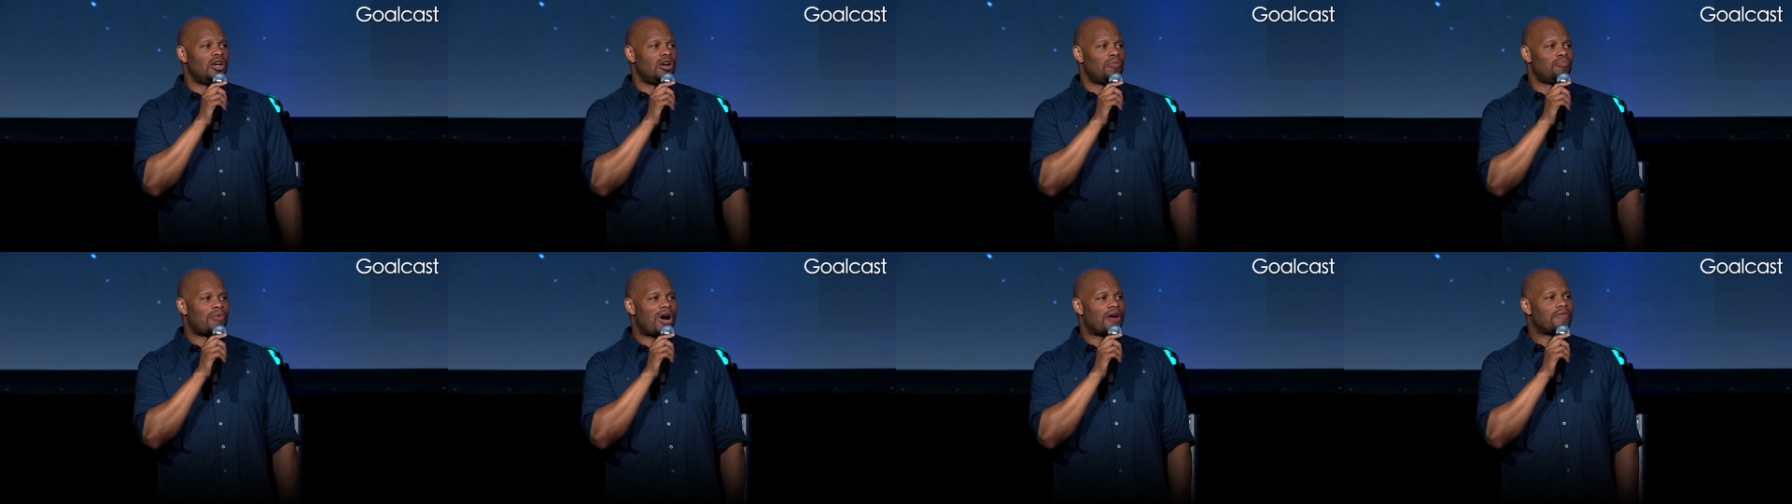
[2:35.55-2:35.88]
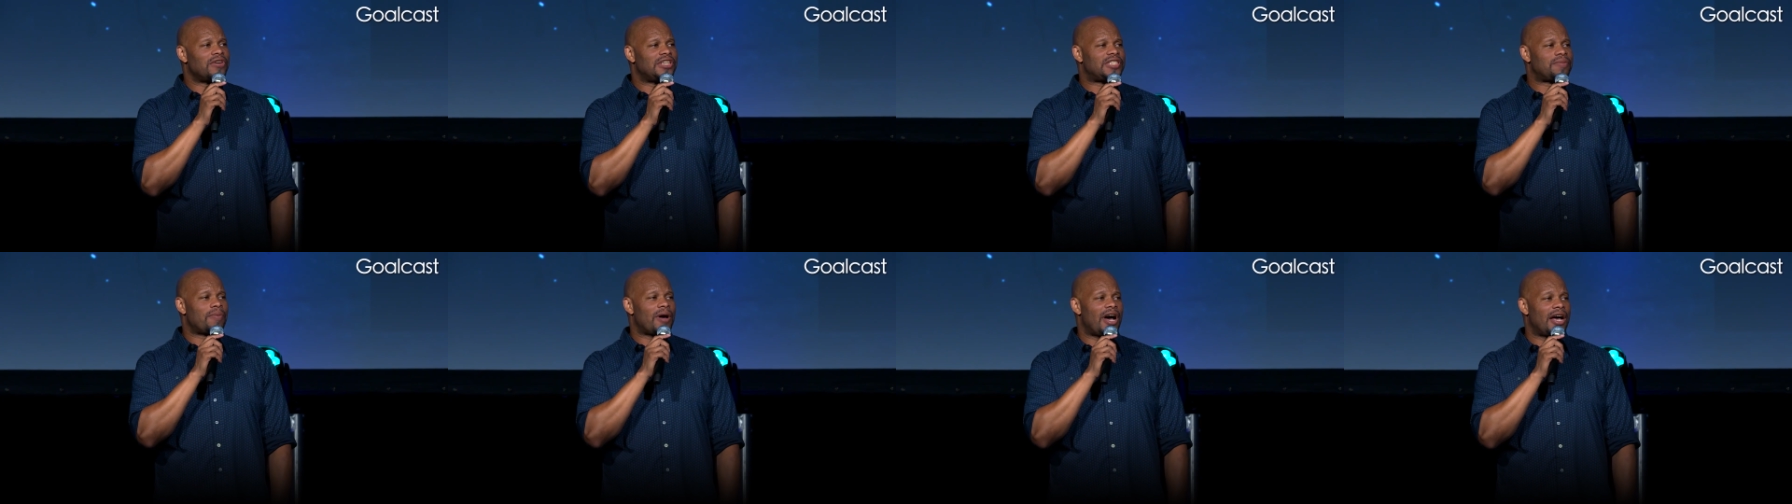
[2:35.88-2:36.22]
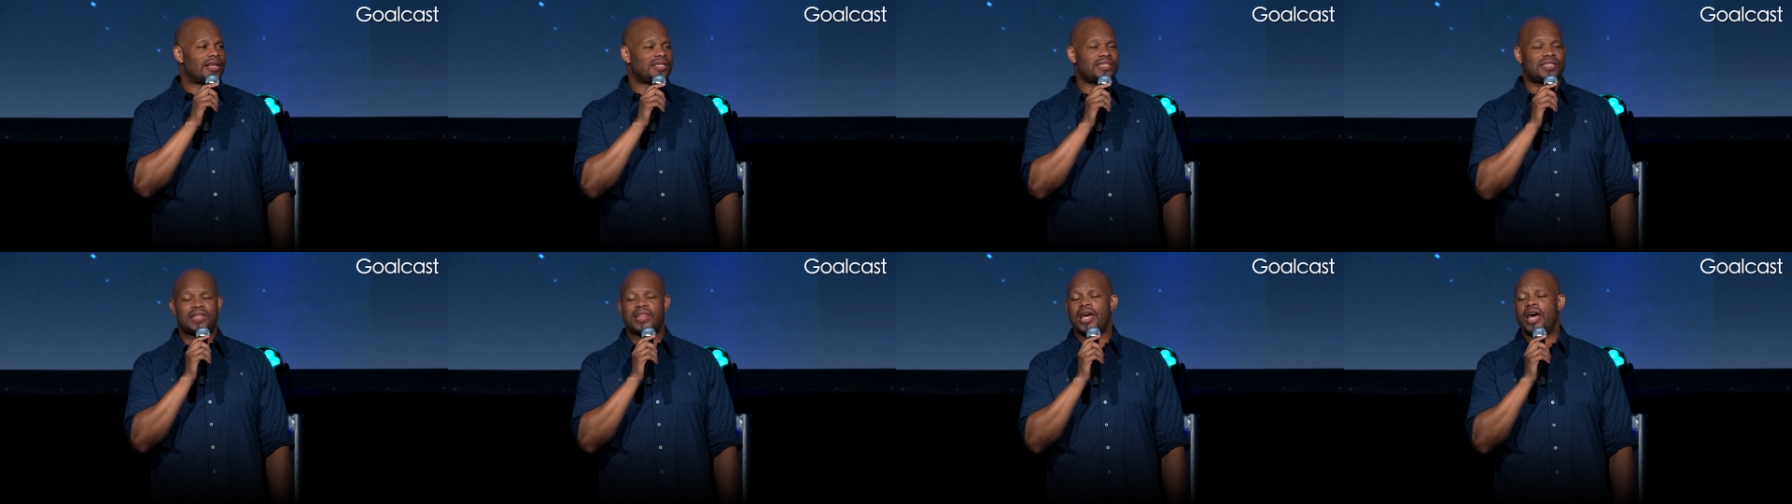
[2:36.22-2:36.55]
My
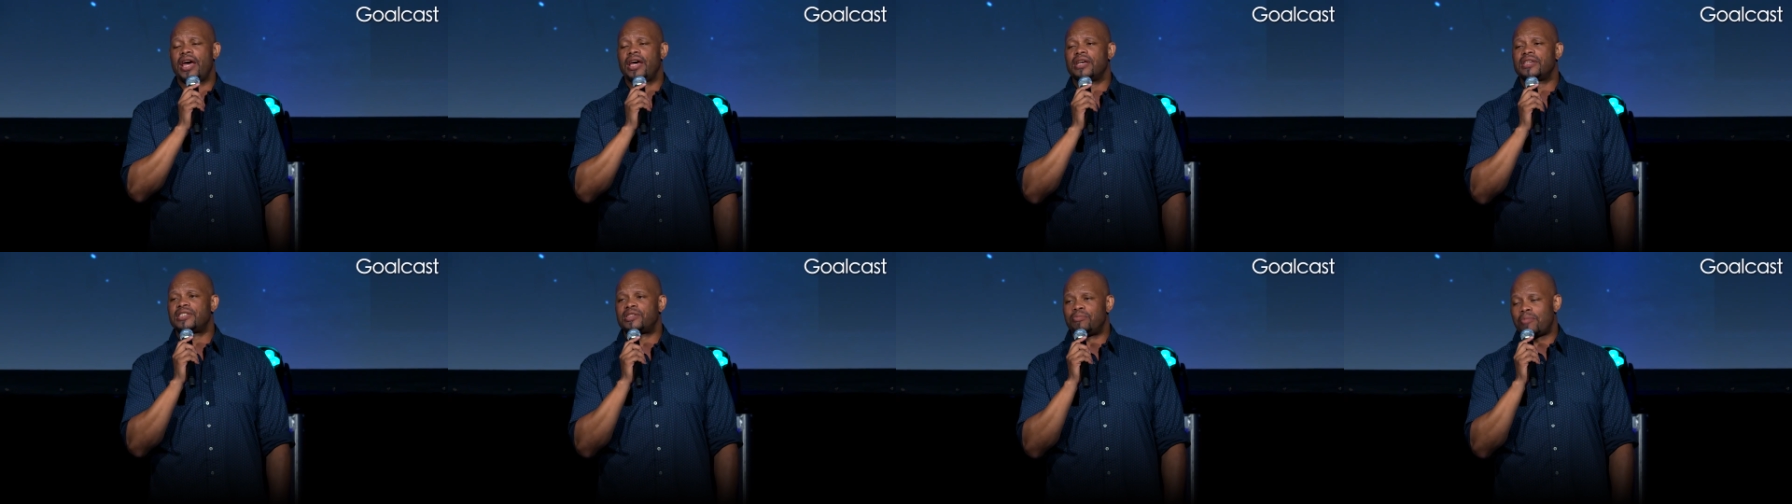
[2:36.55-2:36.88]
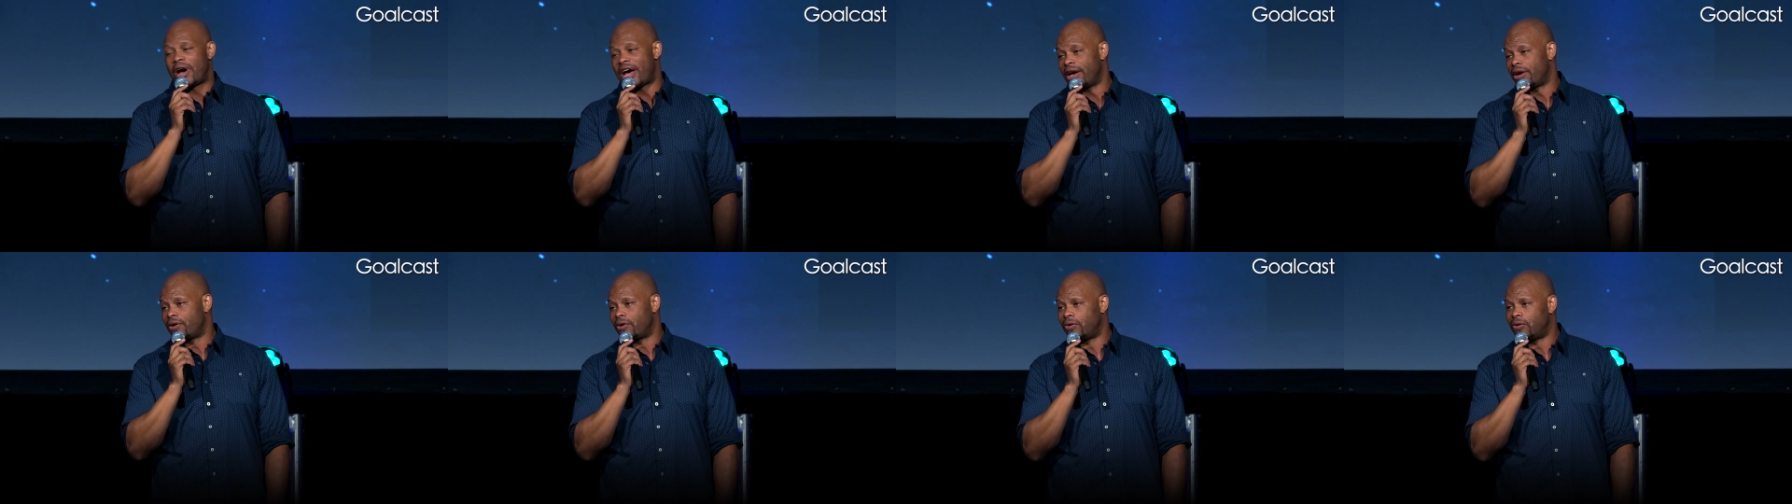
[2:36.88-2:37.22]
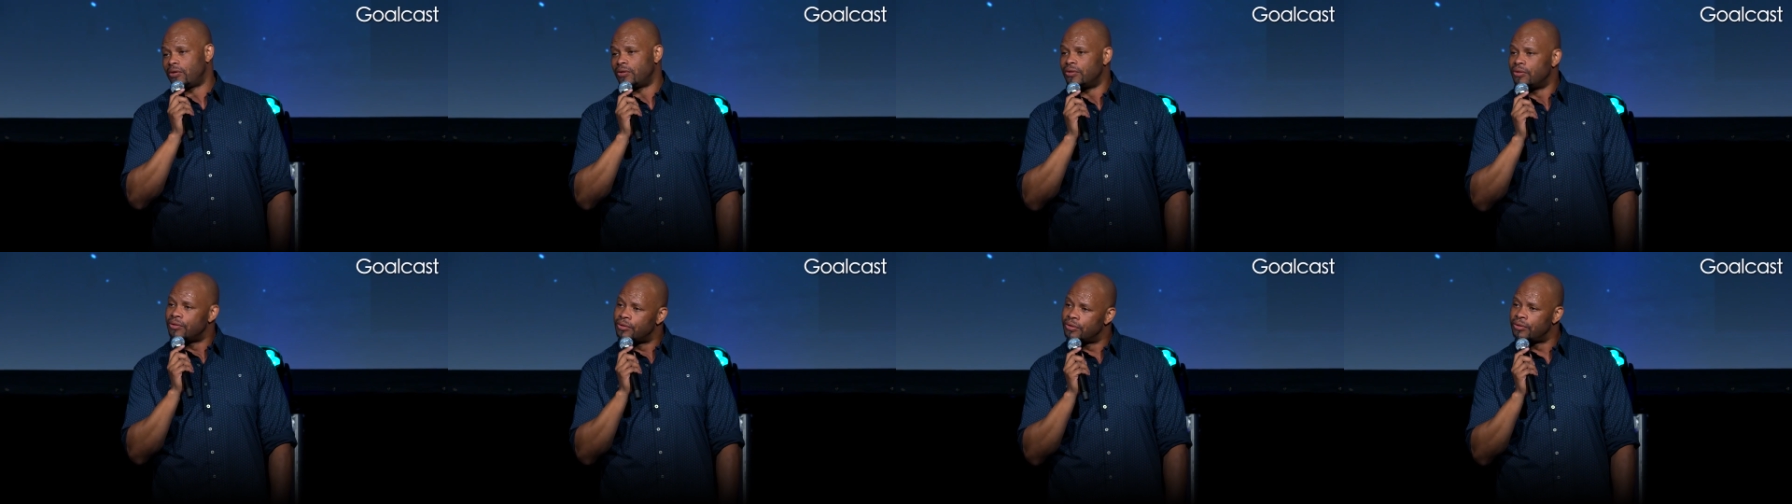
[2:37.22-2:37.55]
response, thanks, Michael.
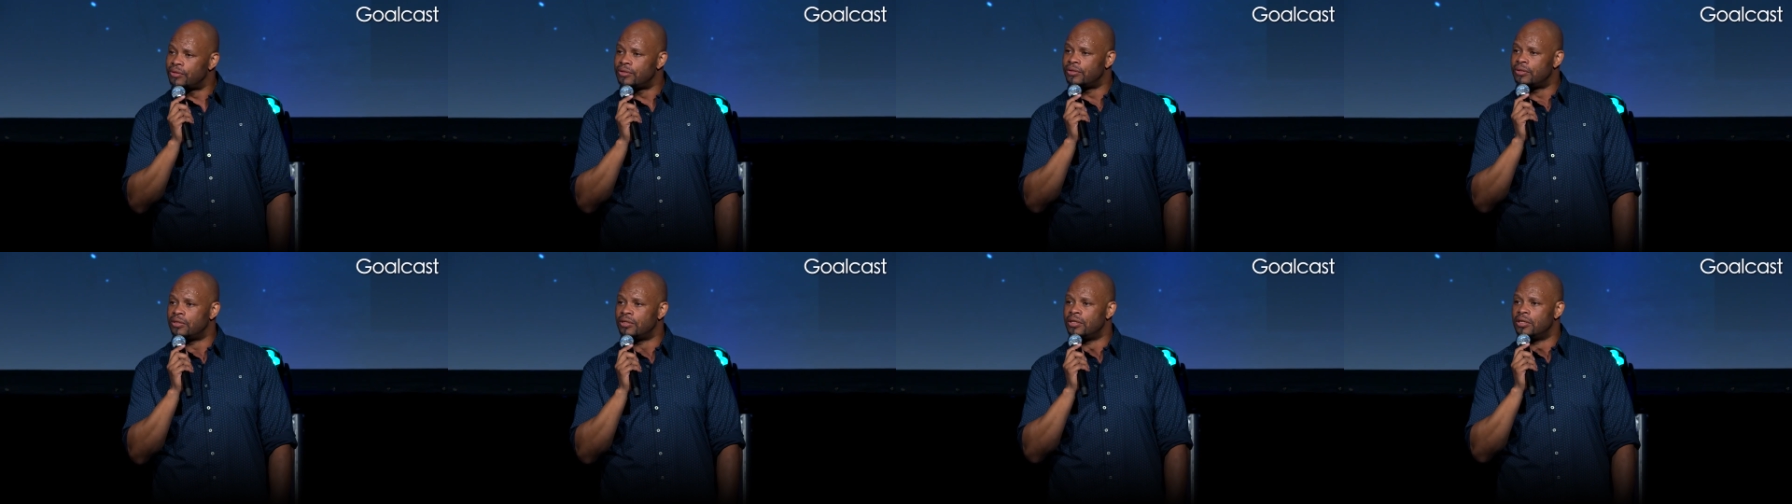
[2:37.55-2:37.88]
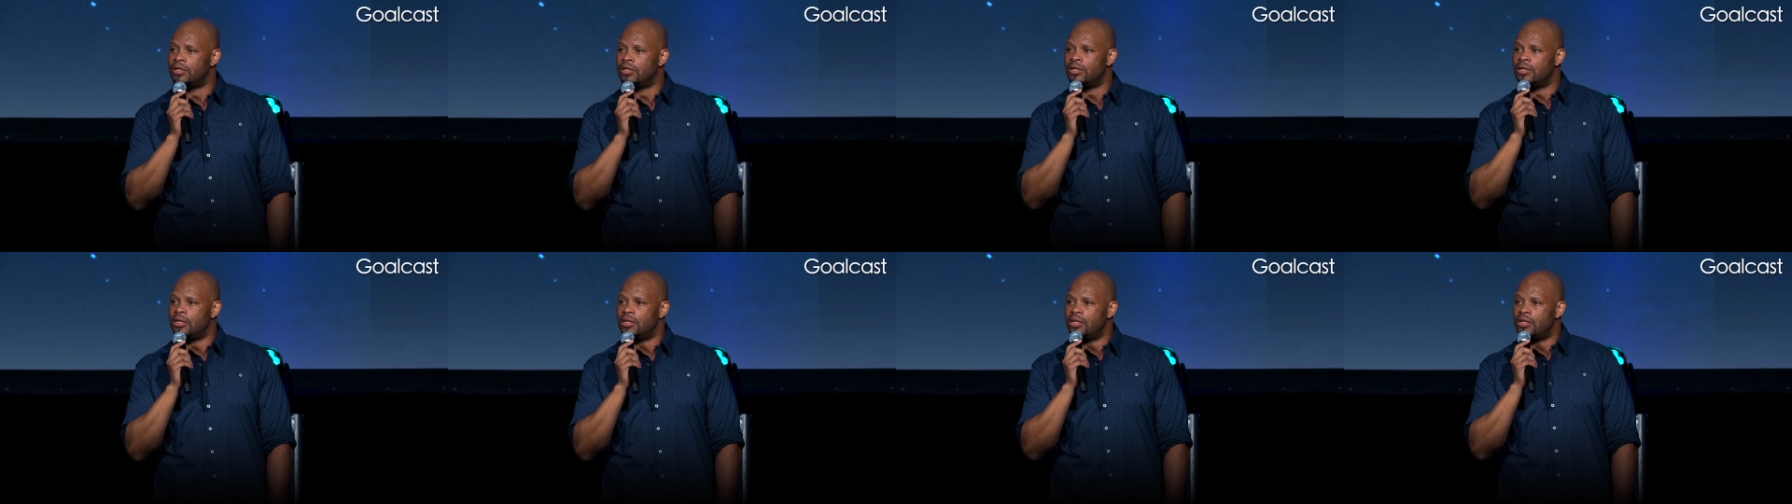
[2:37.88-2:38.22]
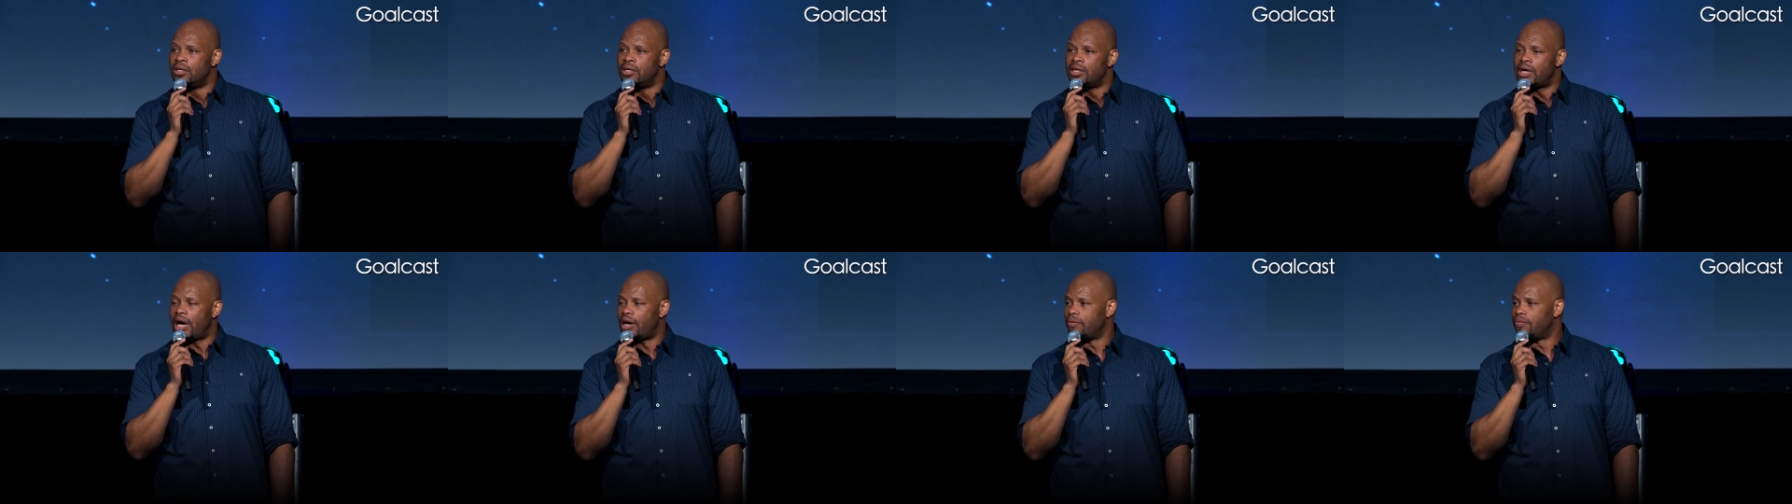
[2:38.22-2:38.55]

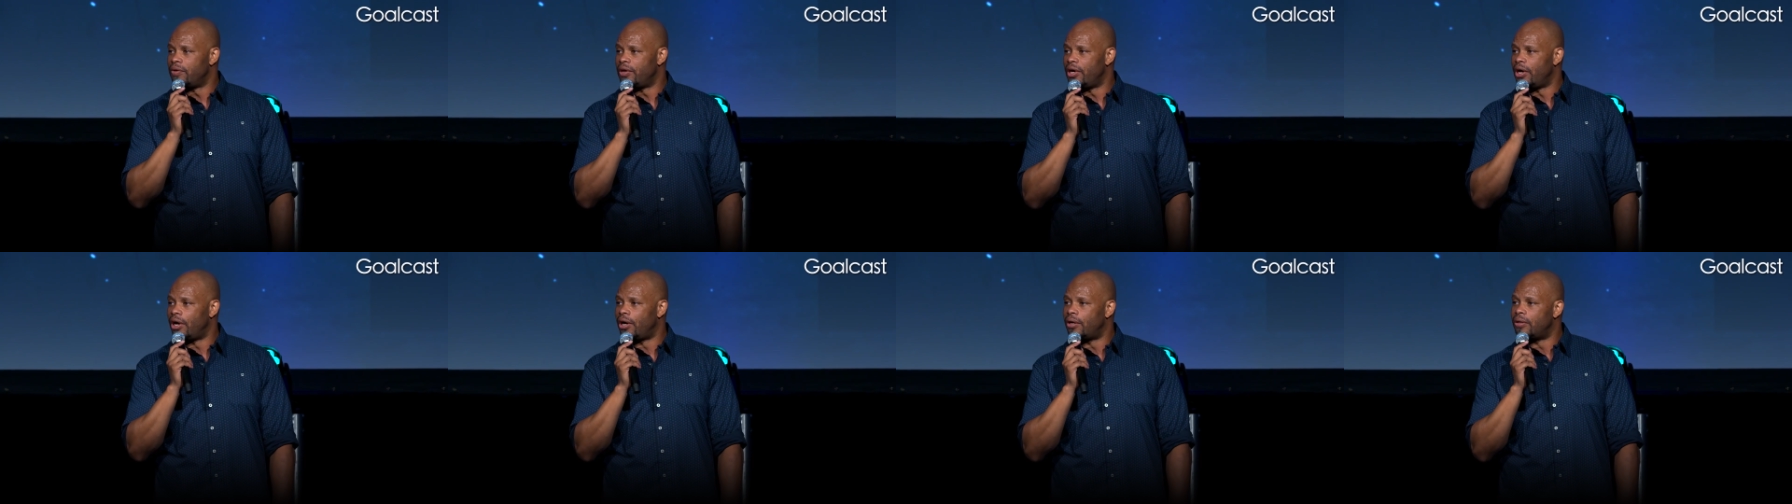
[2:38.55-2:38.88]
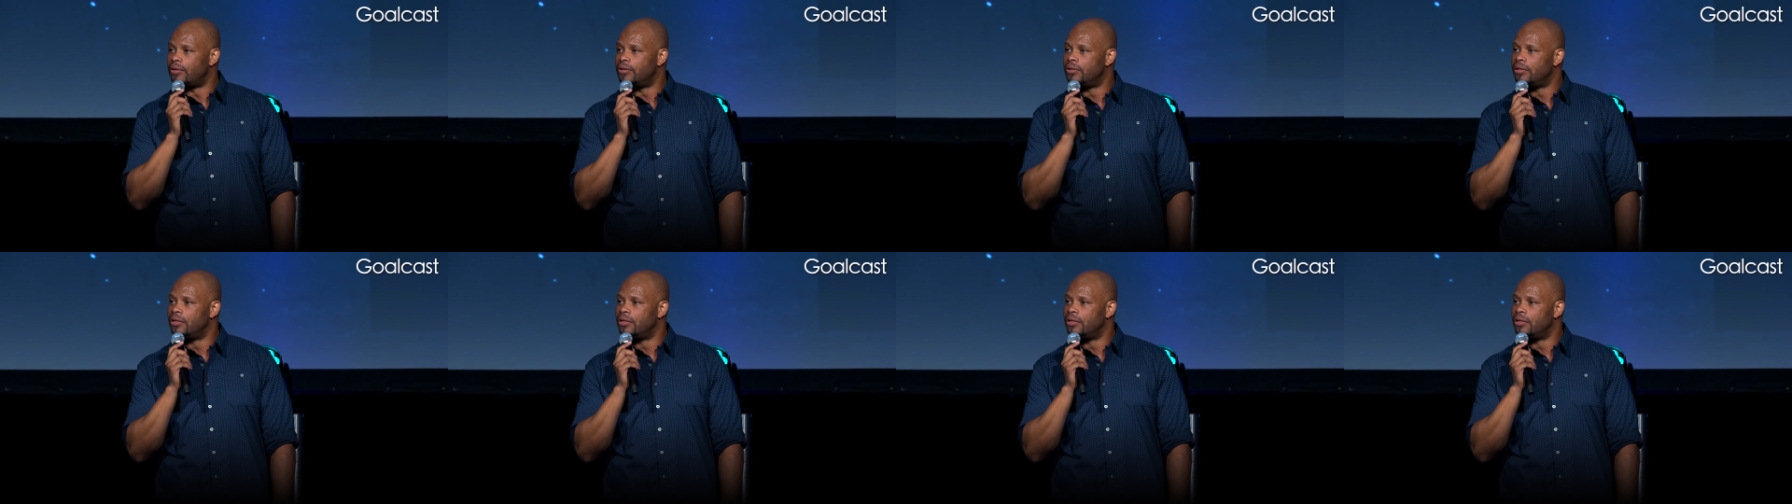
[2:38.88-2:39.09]
I will.